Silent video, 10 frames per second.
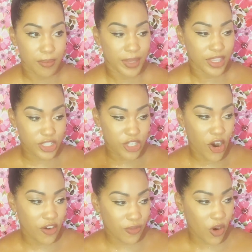in the
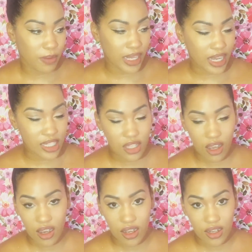chart form like I
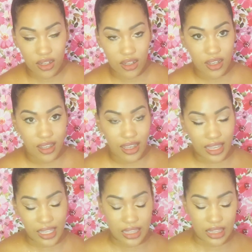saw
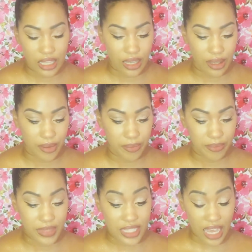in the
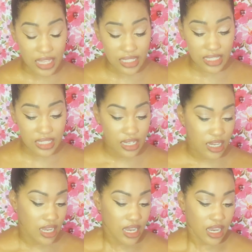test,
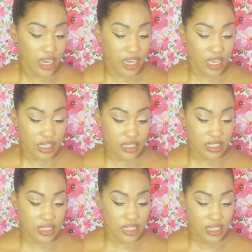and
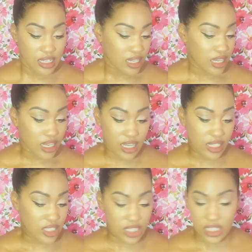
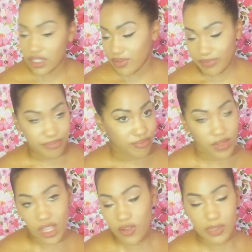it
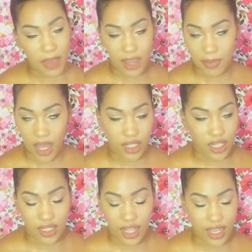was
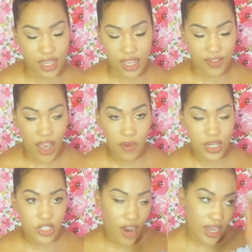mind-boggling. Like, if I would
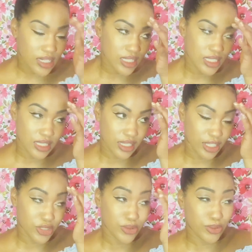have tried to
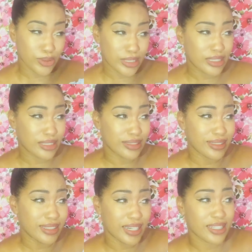
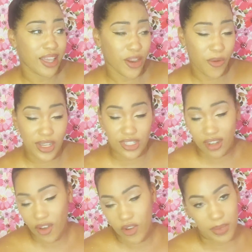truly get that
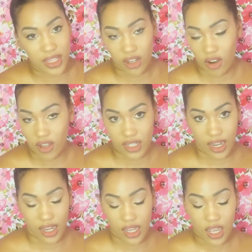question, I would have been there all
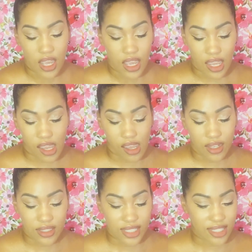day.
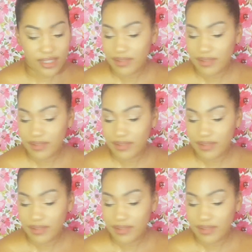And